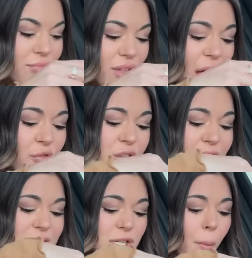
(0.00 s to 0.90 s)
Everything
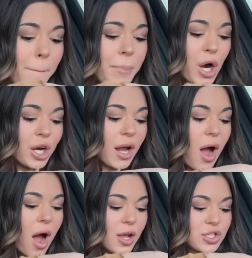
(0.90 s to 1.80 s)
is still burning
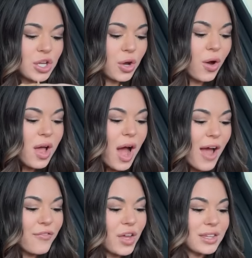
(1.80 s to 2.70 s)
hot, too.
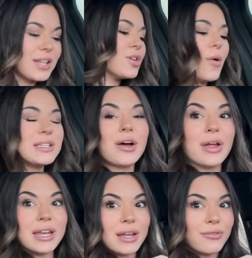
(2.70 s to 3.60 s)
I feel like that's always how
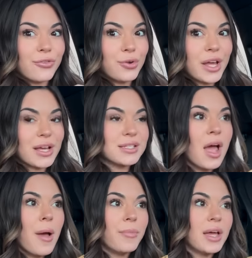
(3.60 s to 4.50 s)
Indian food is,
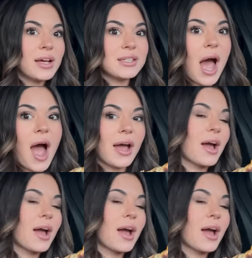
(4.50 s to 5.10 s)
because I